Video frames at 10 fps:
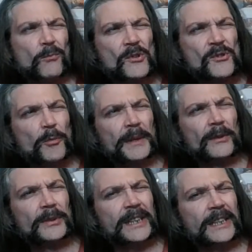It was open
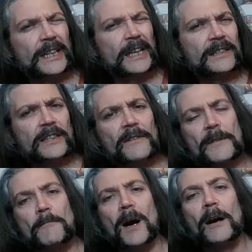on the 18th
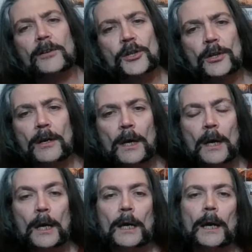of March,
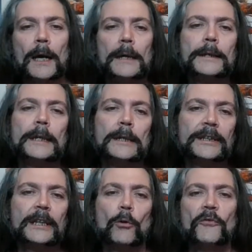and
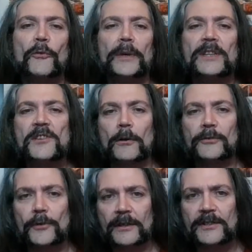they are offering this
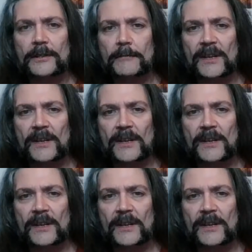contract.